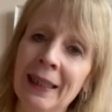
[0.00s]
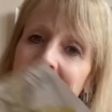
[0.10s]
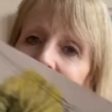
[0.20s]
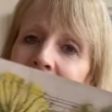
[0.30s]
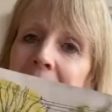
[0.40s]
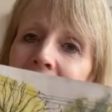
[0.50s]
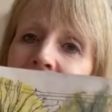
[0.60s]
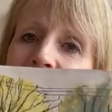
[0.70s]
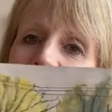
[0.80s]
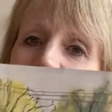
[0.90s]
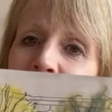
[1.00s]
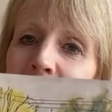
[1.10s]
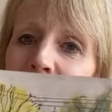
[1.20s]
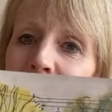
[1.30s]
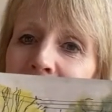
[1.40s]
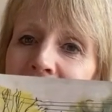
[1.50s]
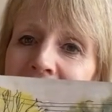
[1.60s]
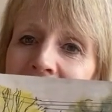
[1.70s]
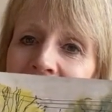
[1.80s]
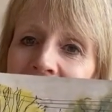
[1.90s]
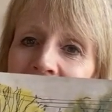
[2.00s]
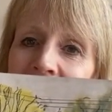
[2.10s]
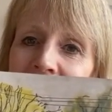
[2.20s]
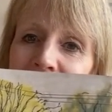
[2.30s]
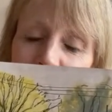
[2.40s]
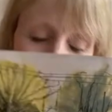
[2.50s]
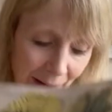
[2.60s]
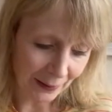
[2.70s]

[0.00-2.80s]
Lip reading: and bits like that as well.